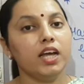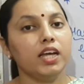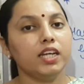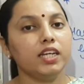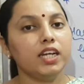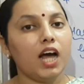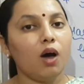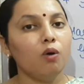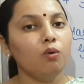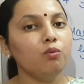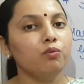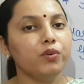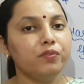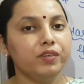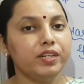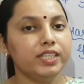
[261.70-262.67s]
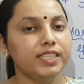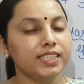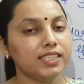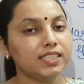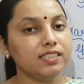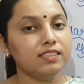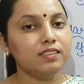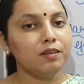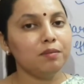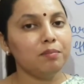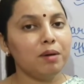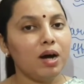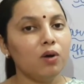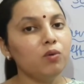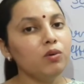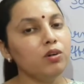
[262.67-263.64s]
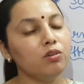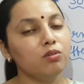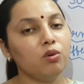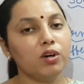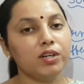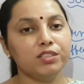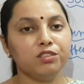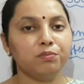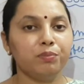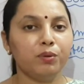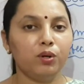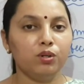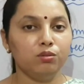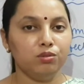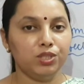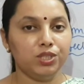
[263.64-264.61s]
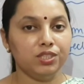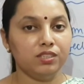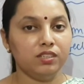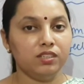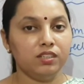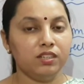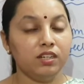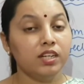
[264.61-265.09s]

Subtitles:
Now we will discuss about noise pollution.